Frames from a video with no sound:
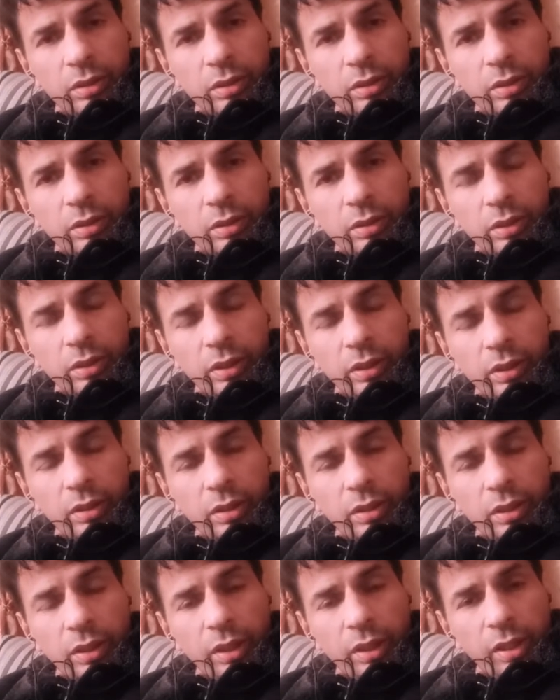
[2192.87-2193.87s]
in the
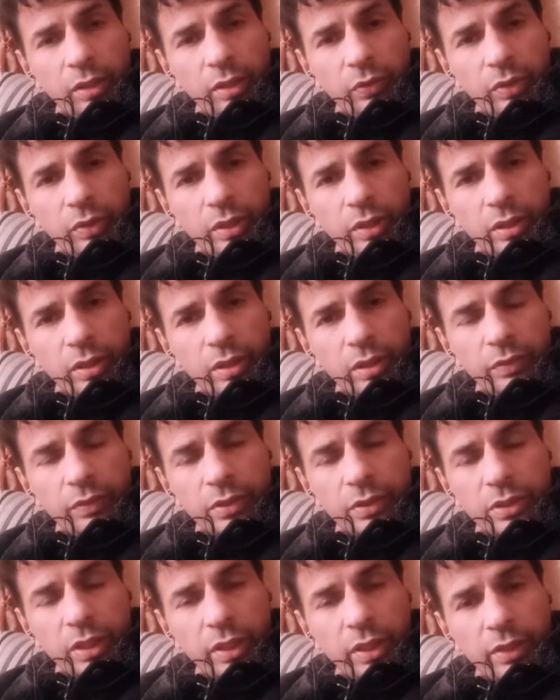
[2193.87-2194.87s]
calculator which I
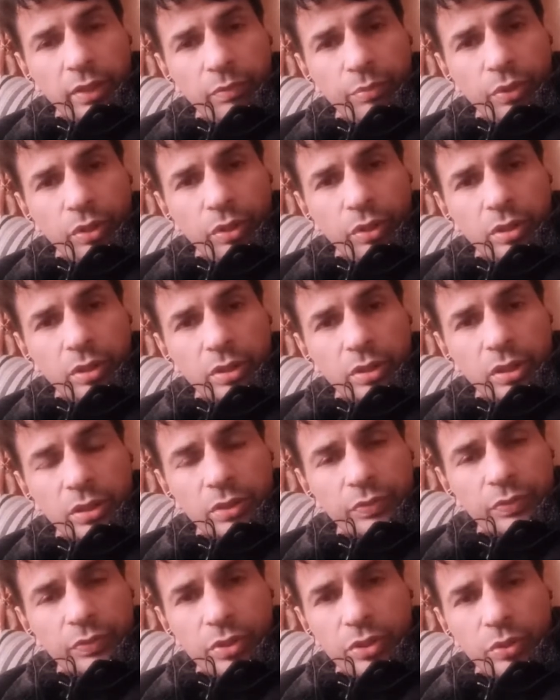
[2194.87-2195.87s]
have brought just for
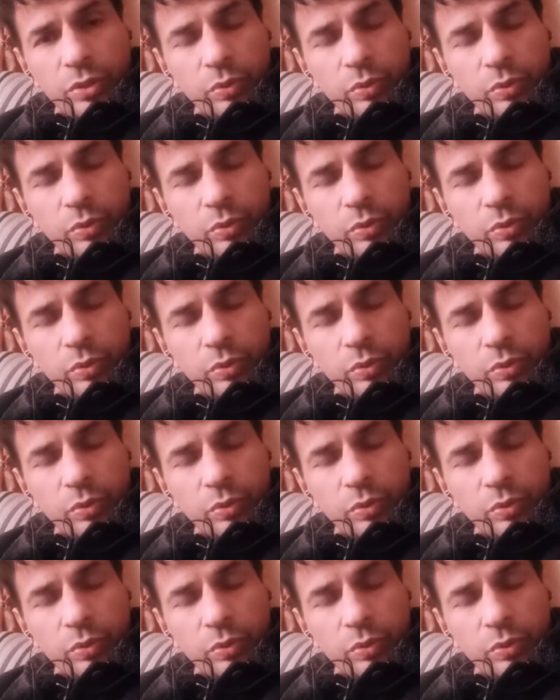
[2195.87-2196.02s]
you.